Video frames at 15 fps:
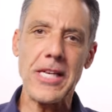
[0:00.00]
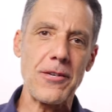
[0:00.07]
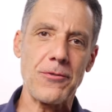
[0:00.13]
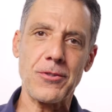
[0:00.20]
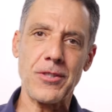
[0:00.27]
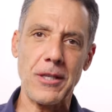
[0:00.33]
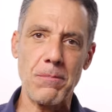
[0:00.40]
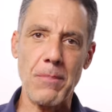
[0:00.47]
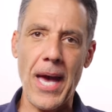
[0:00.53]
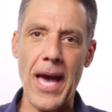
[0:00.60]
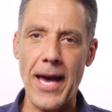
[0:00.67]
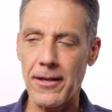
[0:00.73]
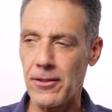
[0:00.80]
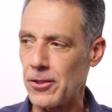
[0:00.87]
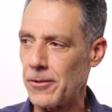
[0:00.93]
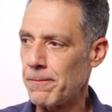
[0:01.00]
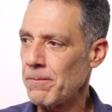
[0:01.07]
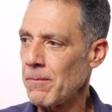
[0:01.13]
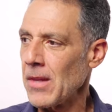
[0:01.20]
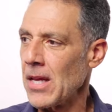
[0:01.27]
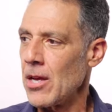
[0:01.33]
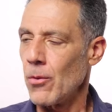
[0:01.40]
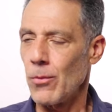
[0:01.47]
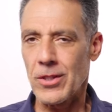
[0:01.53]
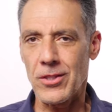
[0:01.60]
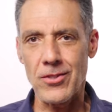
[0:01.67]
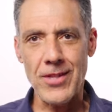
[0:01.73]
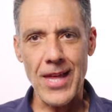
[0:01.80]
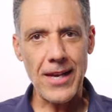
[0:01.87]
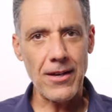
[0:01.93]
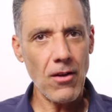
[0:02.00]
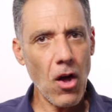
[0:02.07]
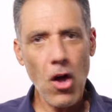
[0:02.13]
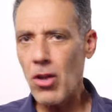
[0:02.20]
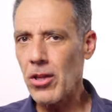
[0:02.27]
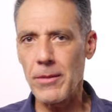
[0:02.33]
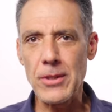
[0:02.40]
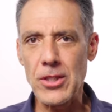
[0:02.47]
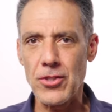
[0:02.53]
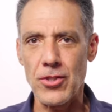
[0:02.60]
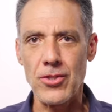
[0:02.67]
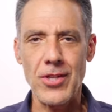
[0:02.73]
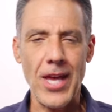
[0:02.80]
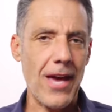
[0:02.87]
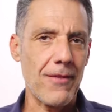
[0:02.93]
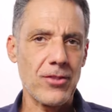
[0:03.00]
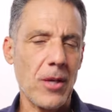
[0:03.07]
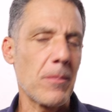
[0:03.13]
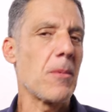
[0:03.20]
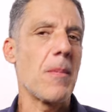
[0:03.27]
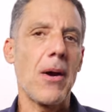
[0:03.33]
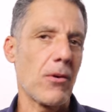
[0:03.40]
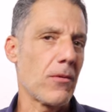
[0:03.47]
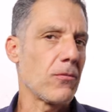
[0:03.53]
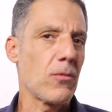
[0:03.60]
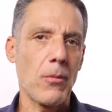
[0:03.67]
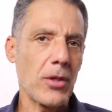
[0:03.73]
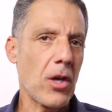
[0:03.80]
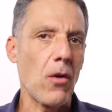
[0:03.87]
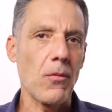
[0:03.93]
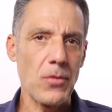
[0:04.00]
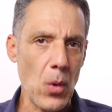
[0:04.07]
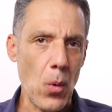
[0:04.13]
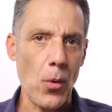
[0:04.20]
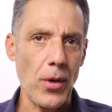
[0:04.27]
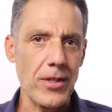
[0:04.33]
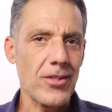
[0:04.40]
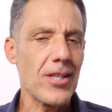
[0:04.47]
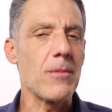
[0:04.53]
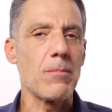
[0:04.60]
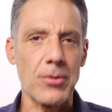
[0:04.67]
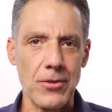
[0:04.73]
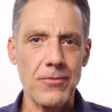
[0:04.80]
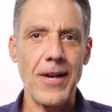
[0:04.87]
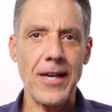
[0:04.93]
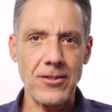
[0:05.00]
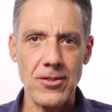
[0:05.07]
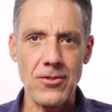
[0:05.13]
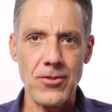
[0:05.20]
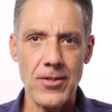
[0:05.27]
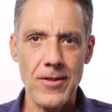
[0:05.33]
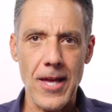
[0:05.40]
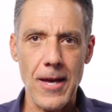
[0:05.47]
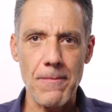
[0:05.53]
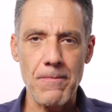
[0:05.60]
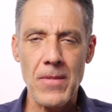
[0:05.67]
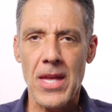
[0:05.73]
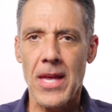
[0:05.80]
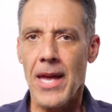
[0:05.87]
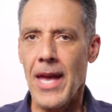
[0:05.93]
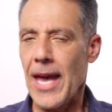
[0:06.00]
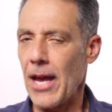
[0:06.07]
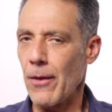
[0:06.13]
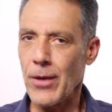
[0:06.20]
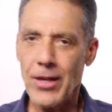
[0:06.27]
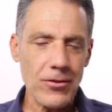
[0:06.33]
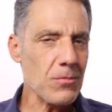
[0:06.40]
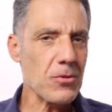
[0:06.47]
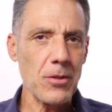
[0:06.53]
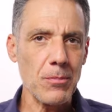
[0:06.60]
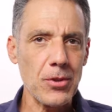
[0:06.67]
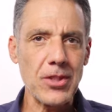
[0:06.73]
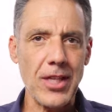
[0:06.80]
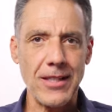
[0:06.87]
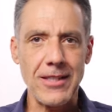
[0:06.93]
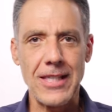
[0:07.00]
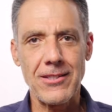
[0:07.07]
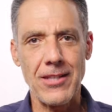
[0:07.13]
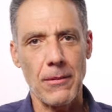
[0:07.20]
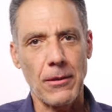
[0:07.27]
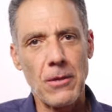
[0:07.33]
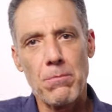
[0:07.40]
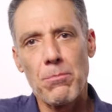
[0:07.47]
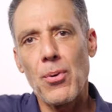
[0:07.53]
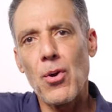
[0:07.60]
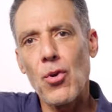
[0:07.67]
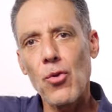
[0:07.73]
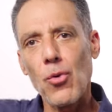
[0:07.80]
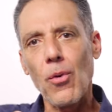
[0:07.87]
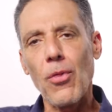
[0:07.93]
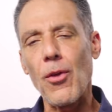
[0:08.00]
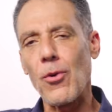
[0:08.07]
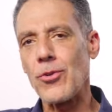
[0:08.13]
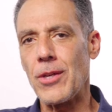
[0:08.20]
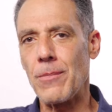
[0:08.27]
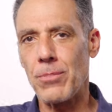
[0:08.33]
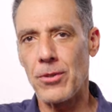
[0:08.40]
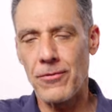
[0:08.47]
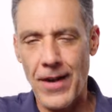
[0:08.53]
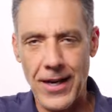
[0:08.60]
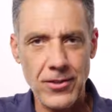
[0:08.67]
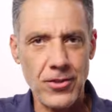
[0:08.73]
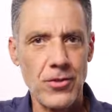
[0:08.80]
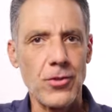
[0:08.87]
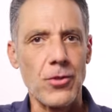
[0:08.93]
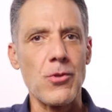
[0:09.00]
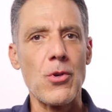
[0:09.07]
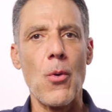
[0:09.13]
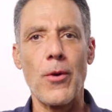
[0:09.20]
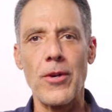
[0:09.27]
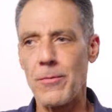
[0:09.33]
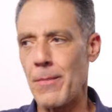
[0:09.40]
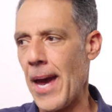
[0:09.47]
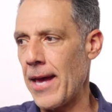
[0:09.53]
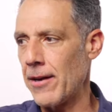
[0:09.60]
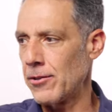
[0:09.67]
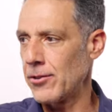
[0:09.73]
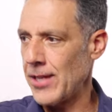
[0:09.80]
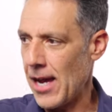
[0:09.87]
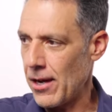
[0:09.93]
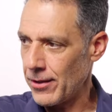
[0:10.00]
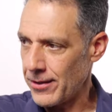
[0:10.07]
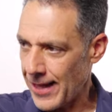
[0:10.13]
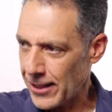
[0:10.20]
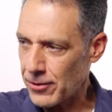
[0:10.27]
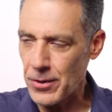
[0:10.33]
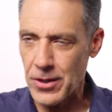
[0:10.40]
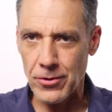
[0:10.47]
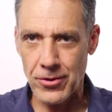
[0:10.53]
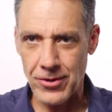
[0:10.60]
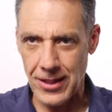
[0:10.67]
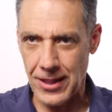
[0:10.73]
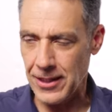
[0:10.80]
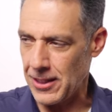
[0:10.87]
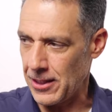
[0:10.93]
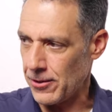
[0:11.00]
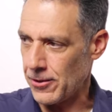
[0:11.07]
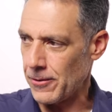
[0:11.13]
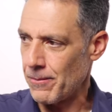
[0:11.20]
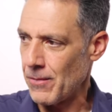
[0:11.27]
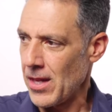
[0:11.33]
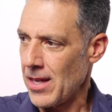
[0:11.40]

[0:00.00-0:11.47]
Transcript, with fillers: interesting pattern which is that all images have some amount of what we call noise, imperfections in them. And we have some simple techniques that can pull those imperfections or noise patterns out, and that's what you're seeing here.